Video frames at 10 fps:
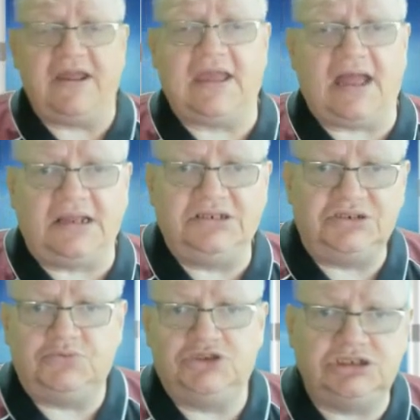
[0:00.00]
very kind
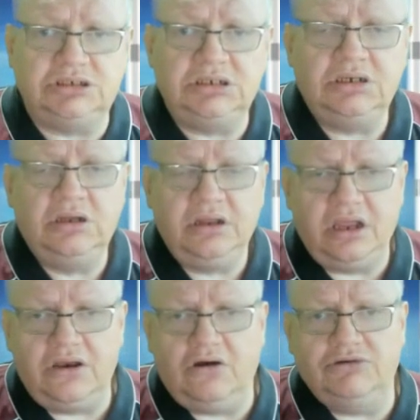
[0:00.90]
to us.
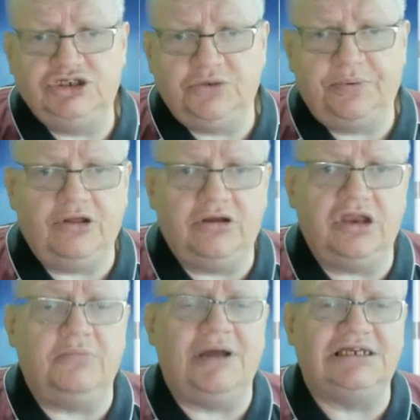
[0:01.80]
You know, we should be
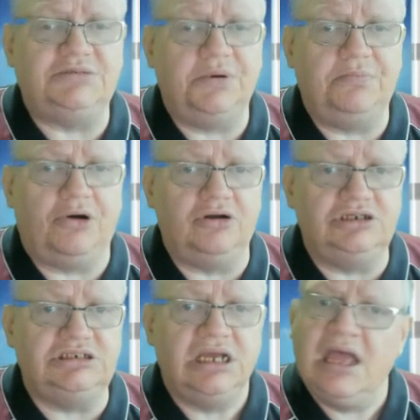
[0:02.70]
looking at maximum
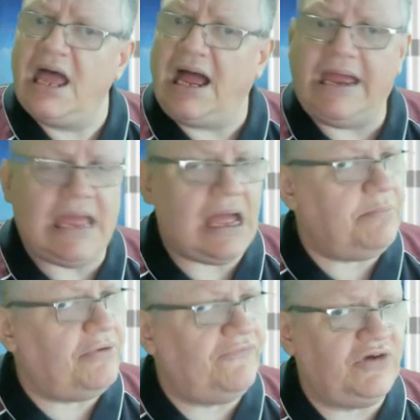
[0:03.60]
points. I
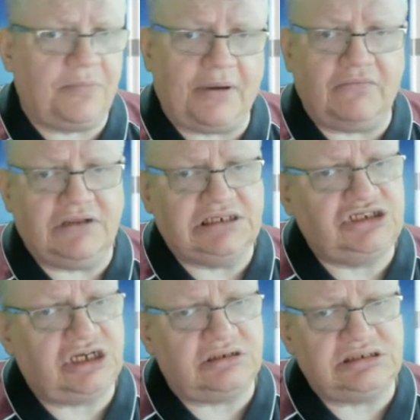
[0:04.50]
ain't bothered about this
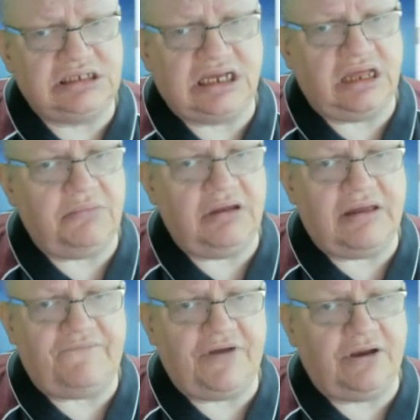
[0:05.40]
Chelsea game,
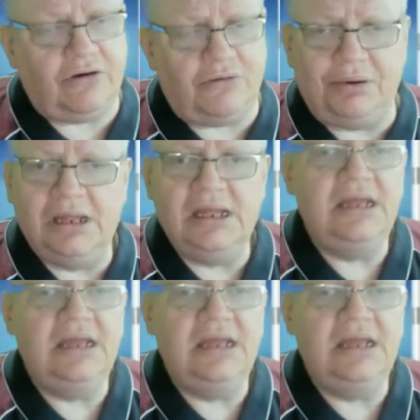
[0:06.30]
FA Cup.